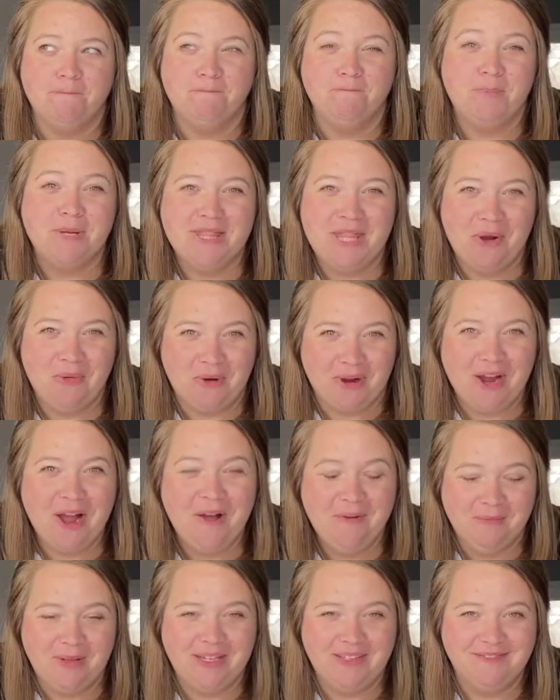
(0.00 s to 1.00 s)
But they were
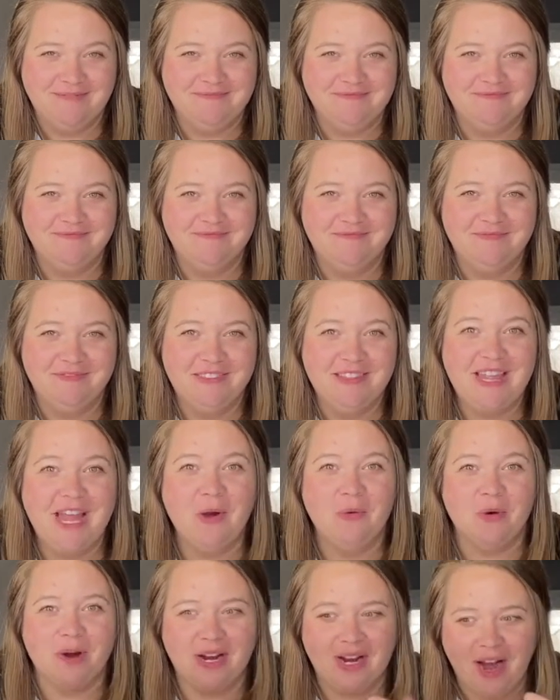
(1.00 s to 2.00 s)
coming. They
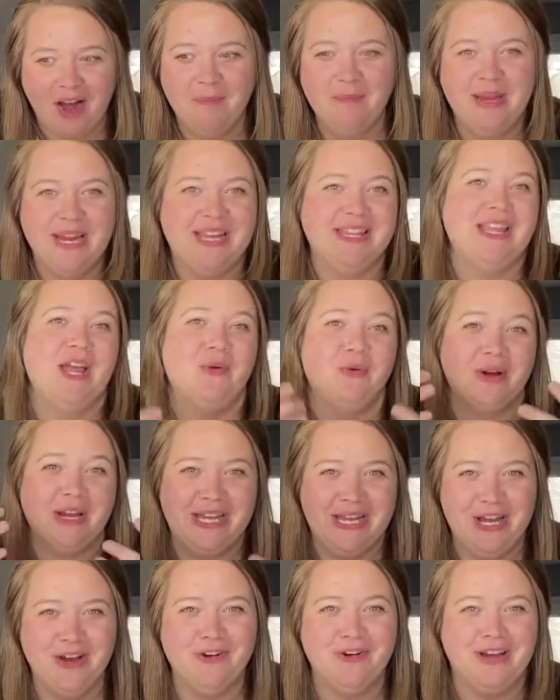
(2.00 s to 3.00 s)
were coming and they were
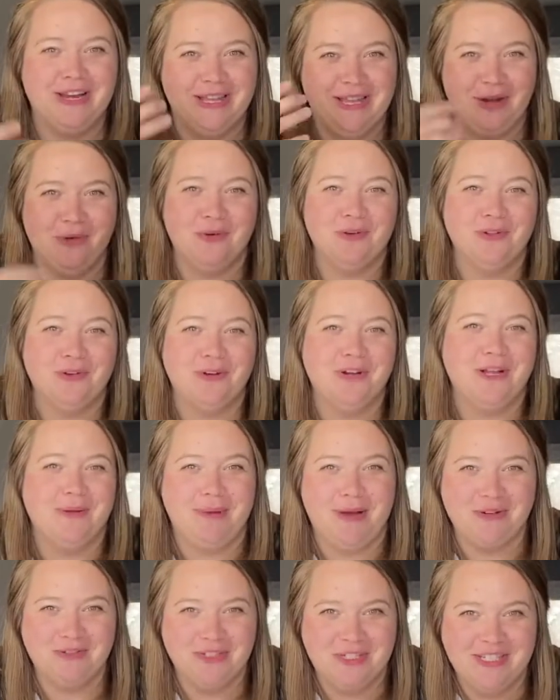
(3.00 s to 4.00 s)
hearing and they were learning
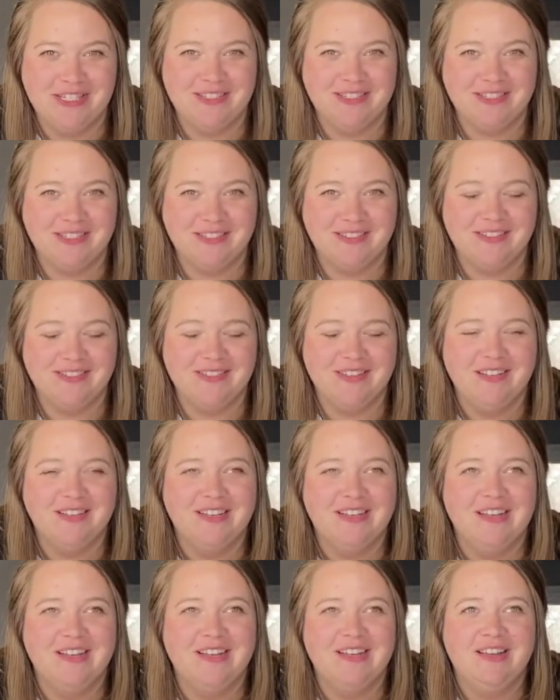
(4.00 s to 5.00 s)
about Jesus.
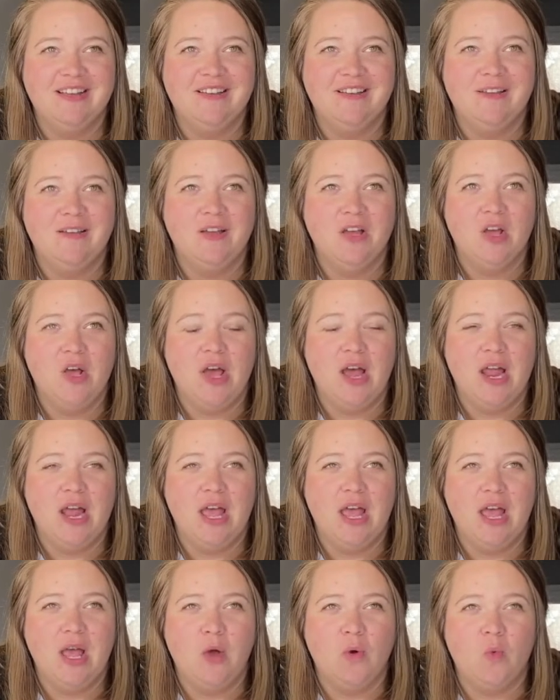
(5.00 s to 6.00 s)

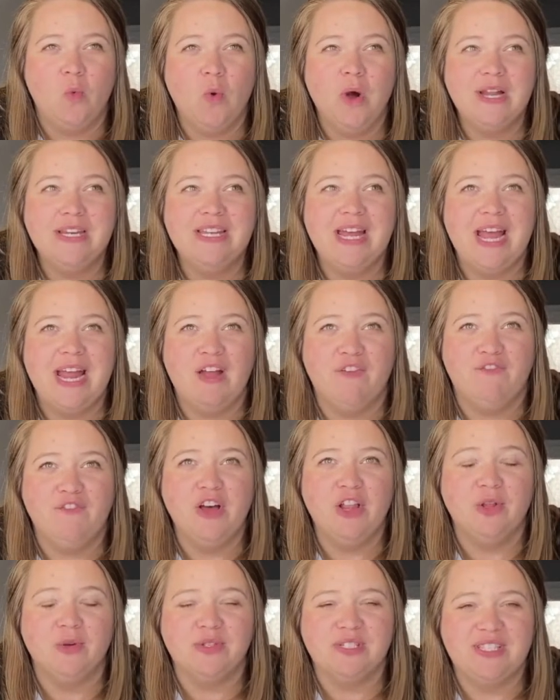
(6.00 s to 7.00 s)
And one day, a
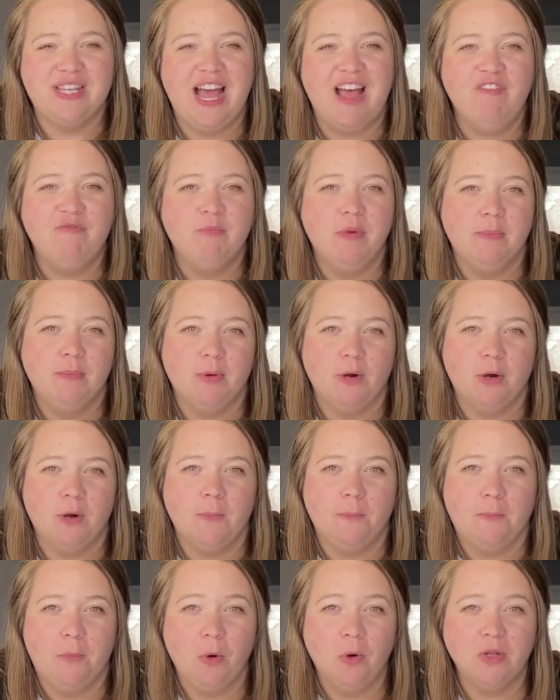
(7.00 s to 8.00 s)
fellow staff
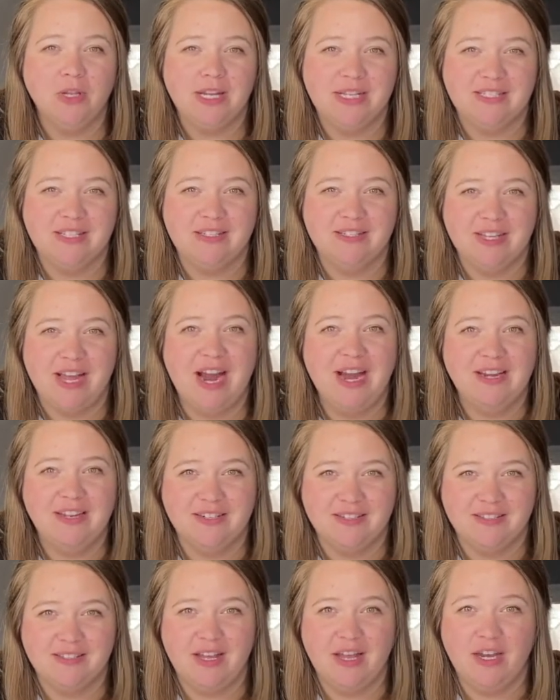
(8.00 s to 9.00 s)
member pulled us aside
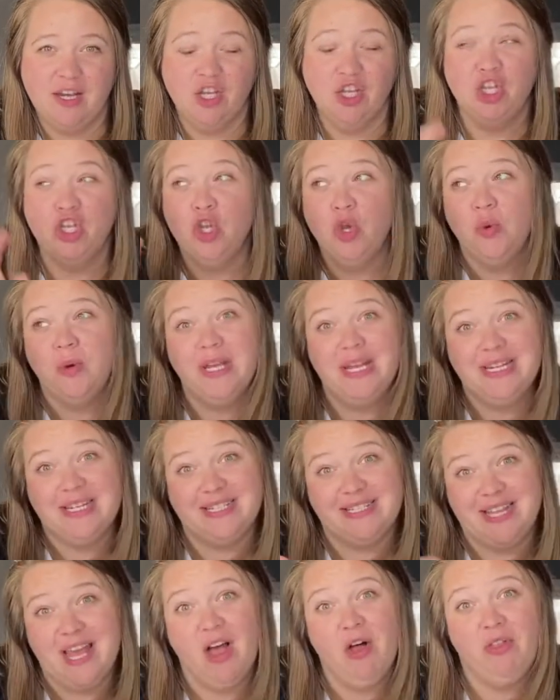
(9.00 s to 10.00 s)
and said, You need to
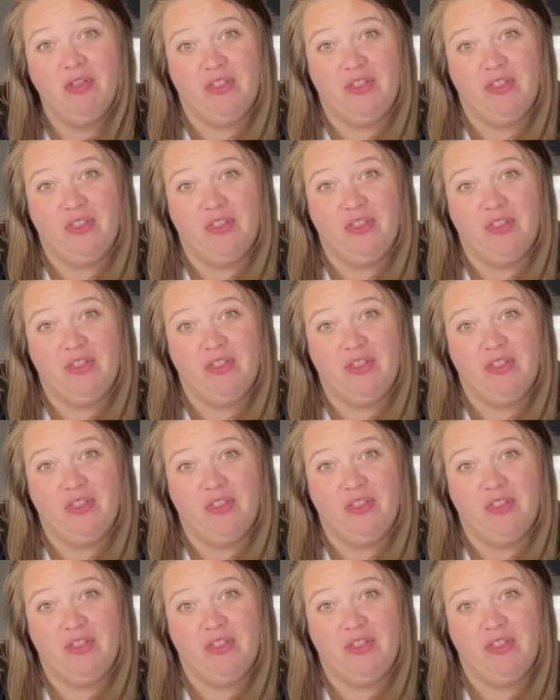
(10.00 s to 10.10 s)
tell